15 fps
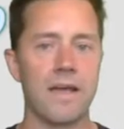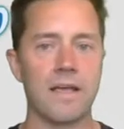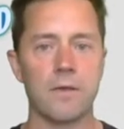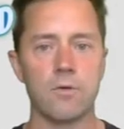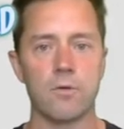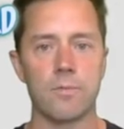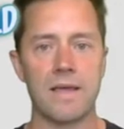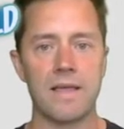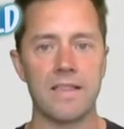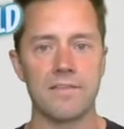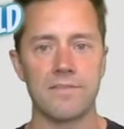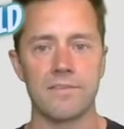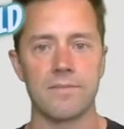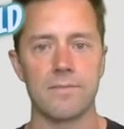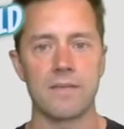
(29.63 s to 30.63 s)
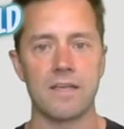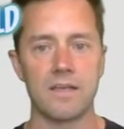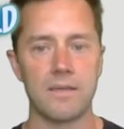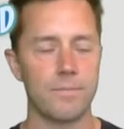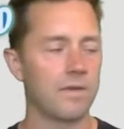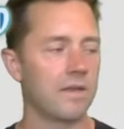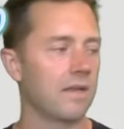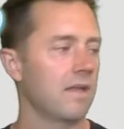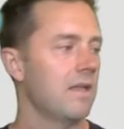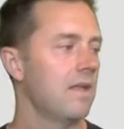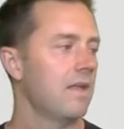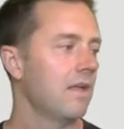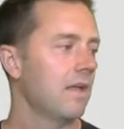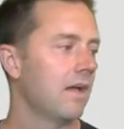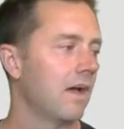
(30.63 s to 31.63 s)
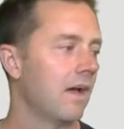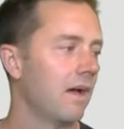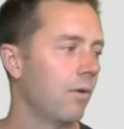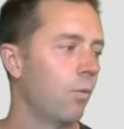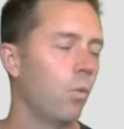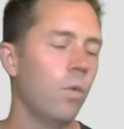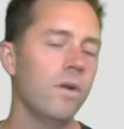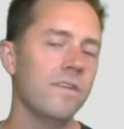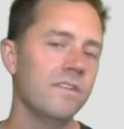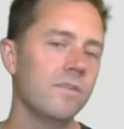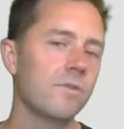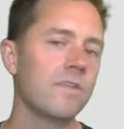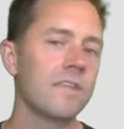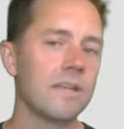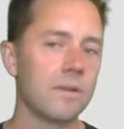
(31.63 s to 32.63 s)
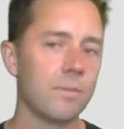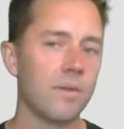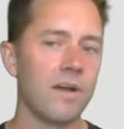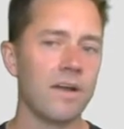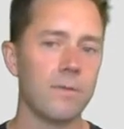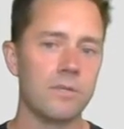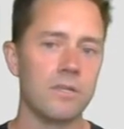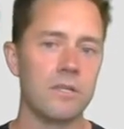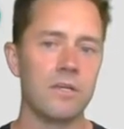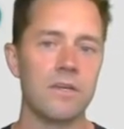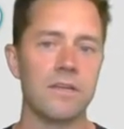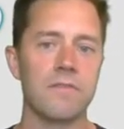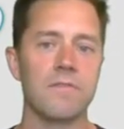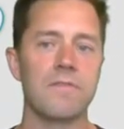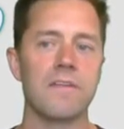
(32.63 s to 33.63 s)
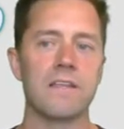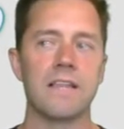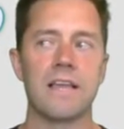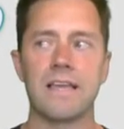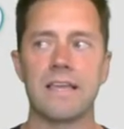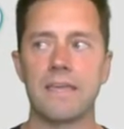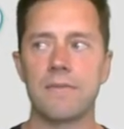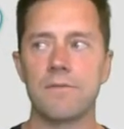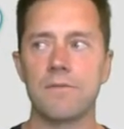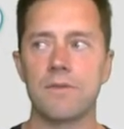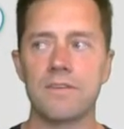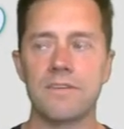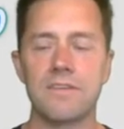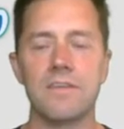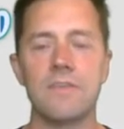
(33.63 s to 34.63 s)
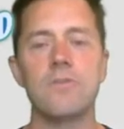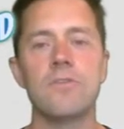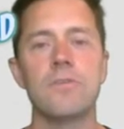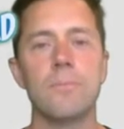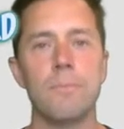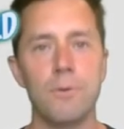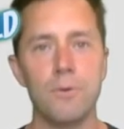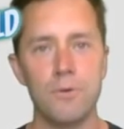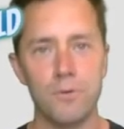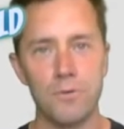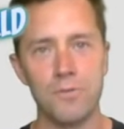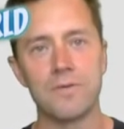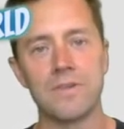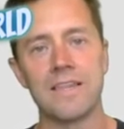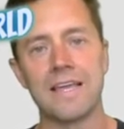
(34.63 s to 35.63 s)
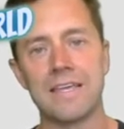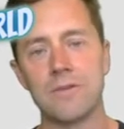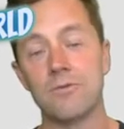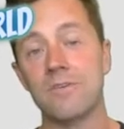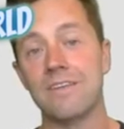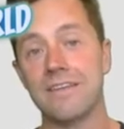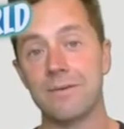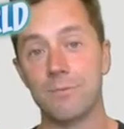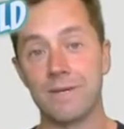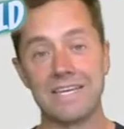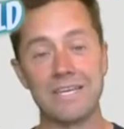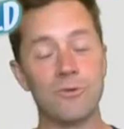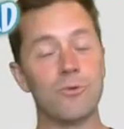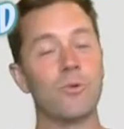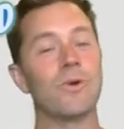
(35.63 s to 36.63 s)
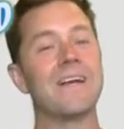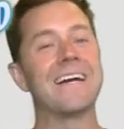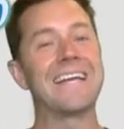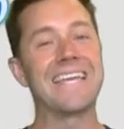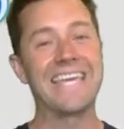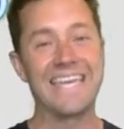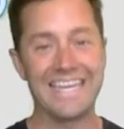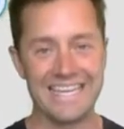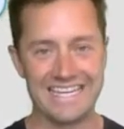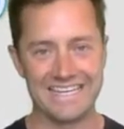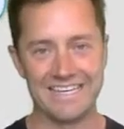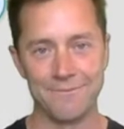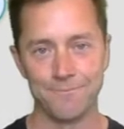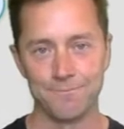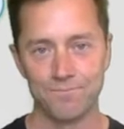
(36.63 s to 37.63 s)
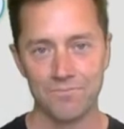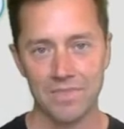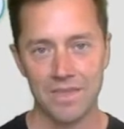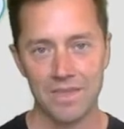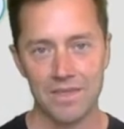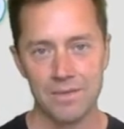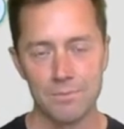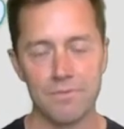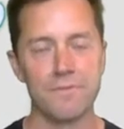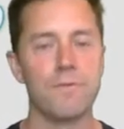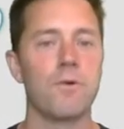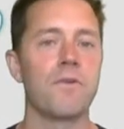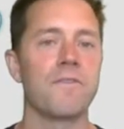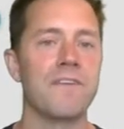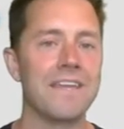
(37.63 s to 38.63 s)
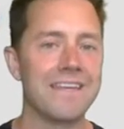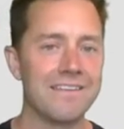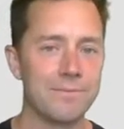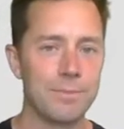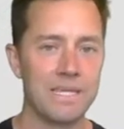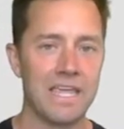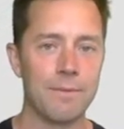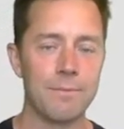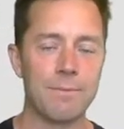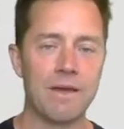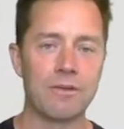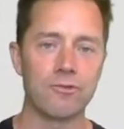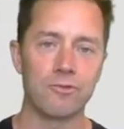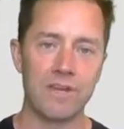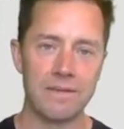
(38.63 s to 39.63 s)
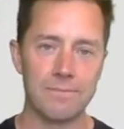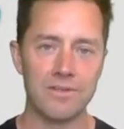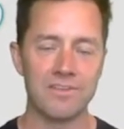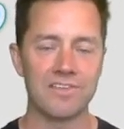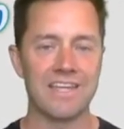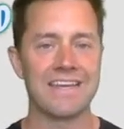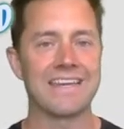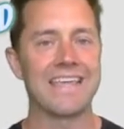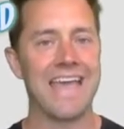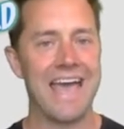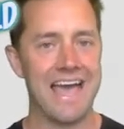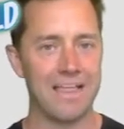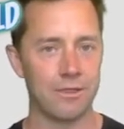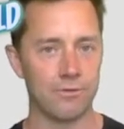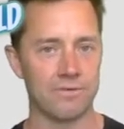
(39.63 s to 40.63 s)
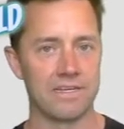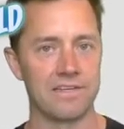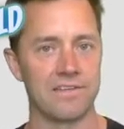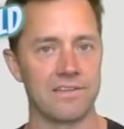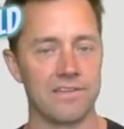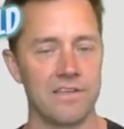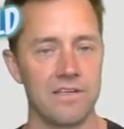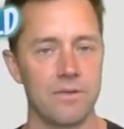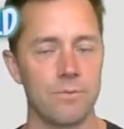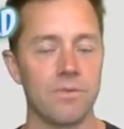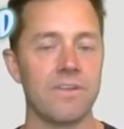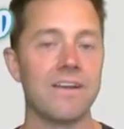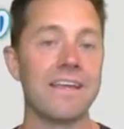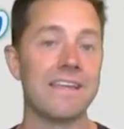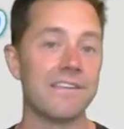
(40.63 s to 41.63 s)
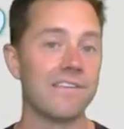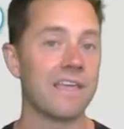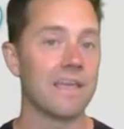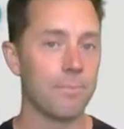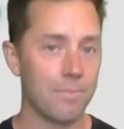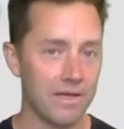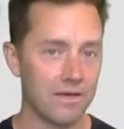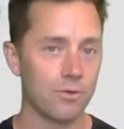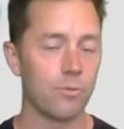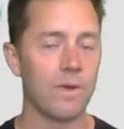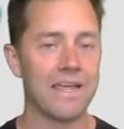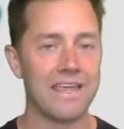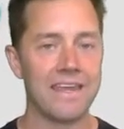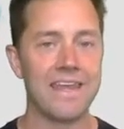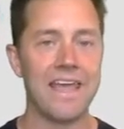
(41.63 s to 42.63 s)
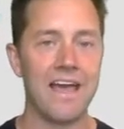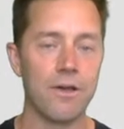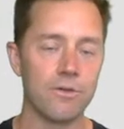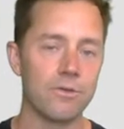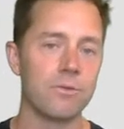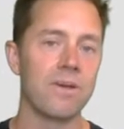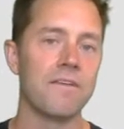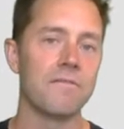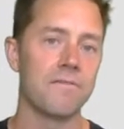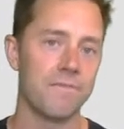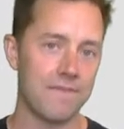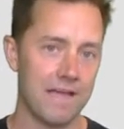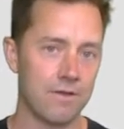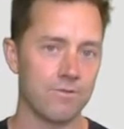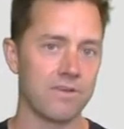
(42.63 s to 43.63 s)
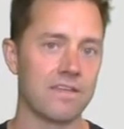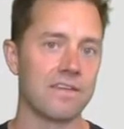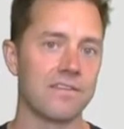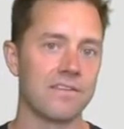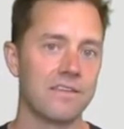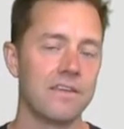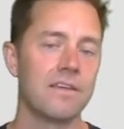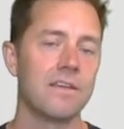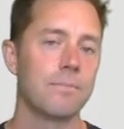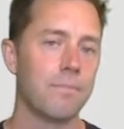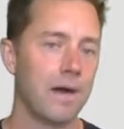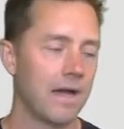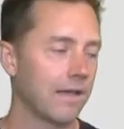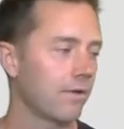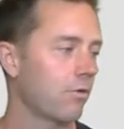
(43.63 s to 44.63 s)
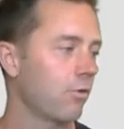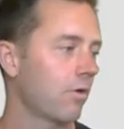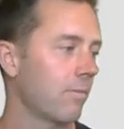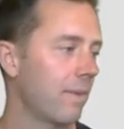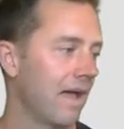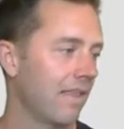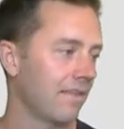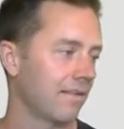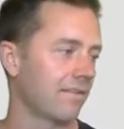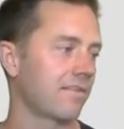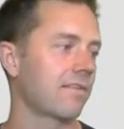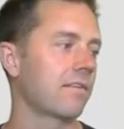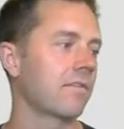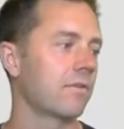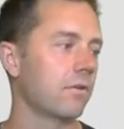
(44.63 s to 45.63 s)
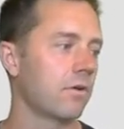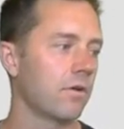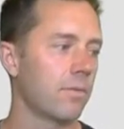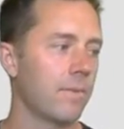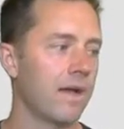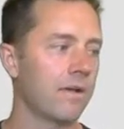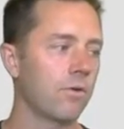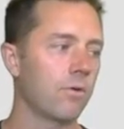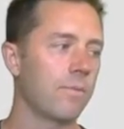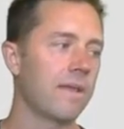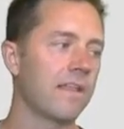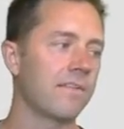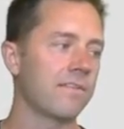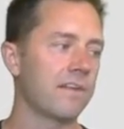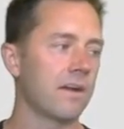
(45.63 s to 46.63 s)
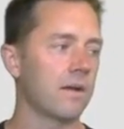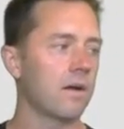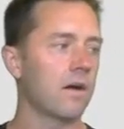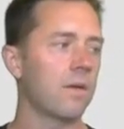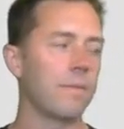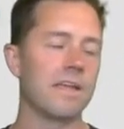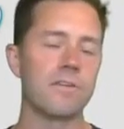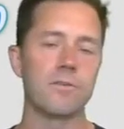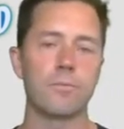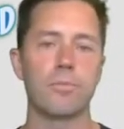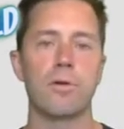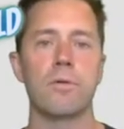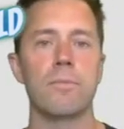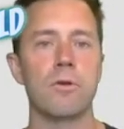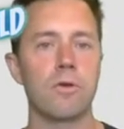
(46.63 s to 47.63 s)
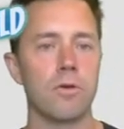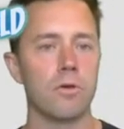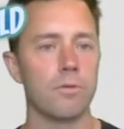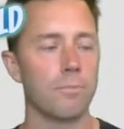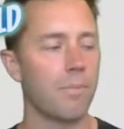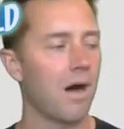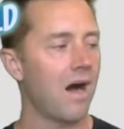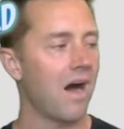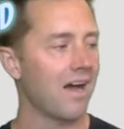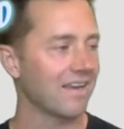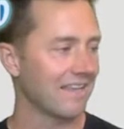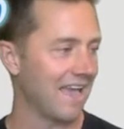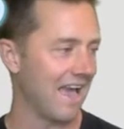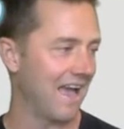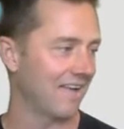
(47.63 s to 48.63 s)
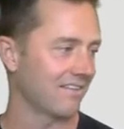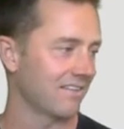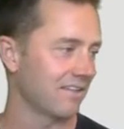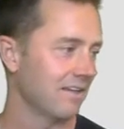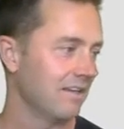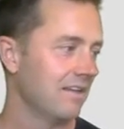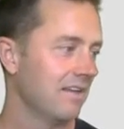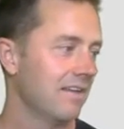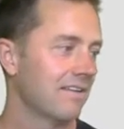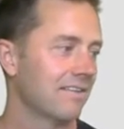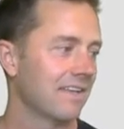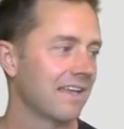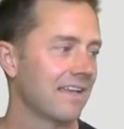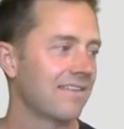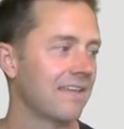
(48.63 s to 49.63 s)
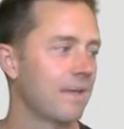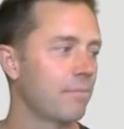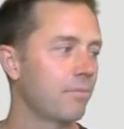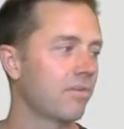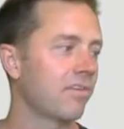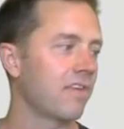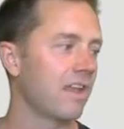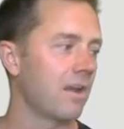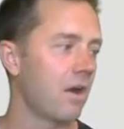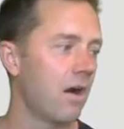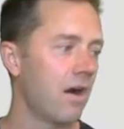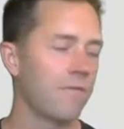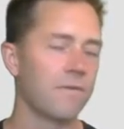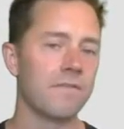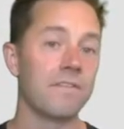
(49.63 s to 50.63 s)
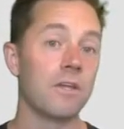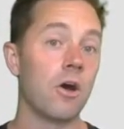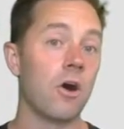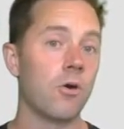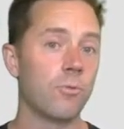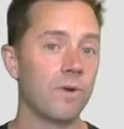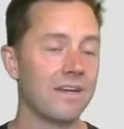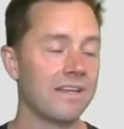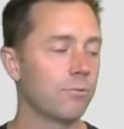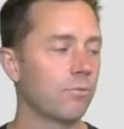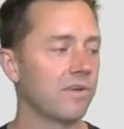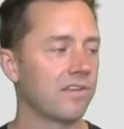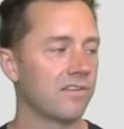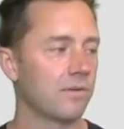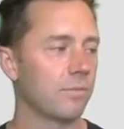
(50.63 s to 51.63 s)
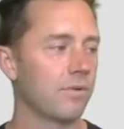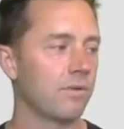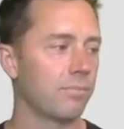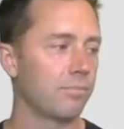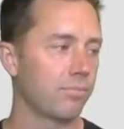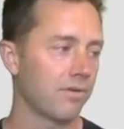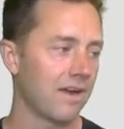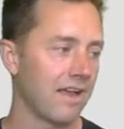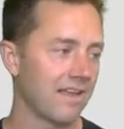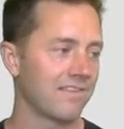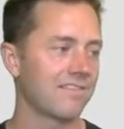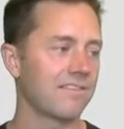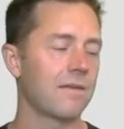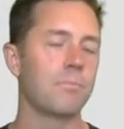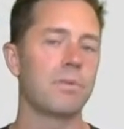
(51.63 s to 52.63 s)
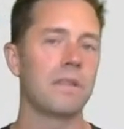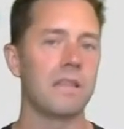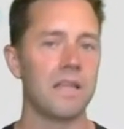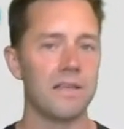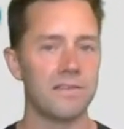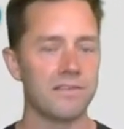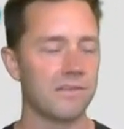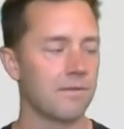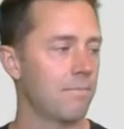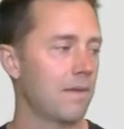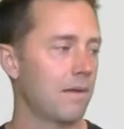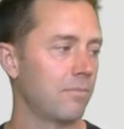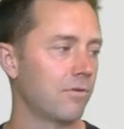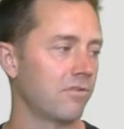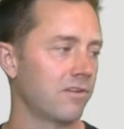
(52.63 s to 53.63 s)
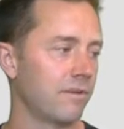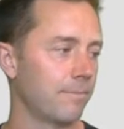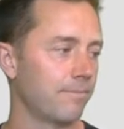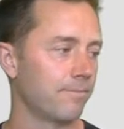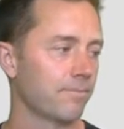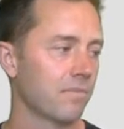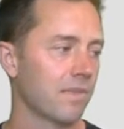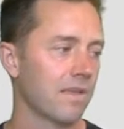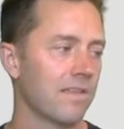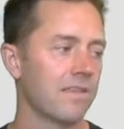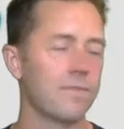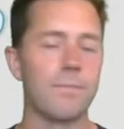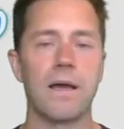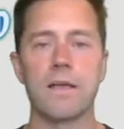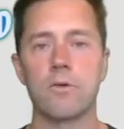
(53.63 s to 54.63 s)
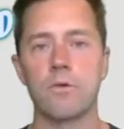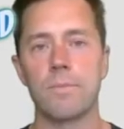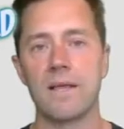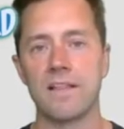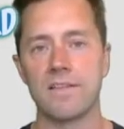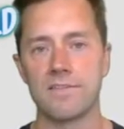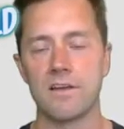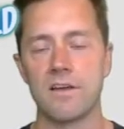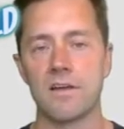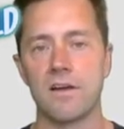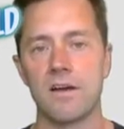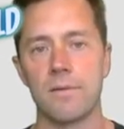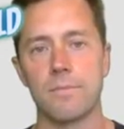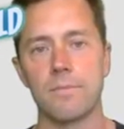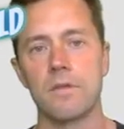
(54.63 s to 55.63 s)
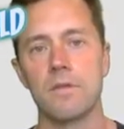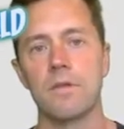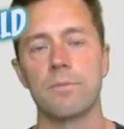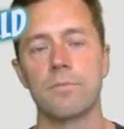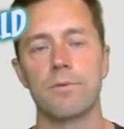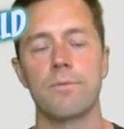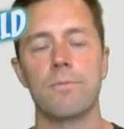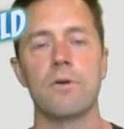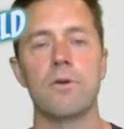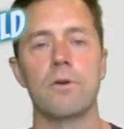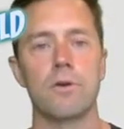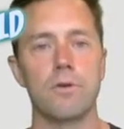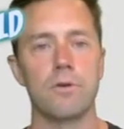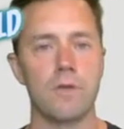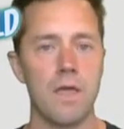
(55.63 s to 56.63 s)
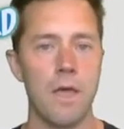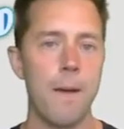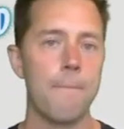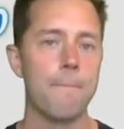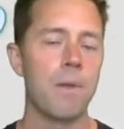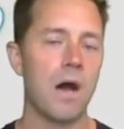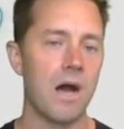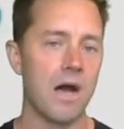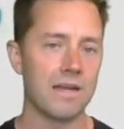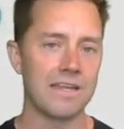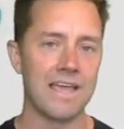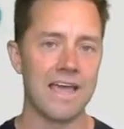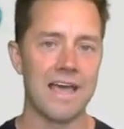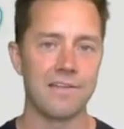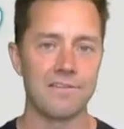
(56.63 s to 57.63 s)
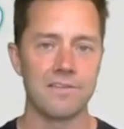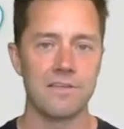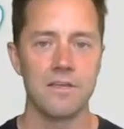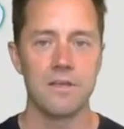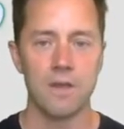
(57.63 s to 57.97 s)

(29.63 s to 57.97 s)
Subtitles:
Core Balance. This is my company. What do you think your body would look and feel like if you continue to move like you did when you were a kid? Before fitness became about treadmills and calories. Well, there is a better way, and now you have found it. My Core Balance. So go to mycorebalance.com, enter promo code podcast to get 10% off of the already reasonably priced Plus membership. That's mycorebalance.com, promo code podcast.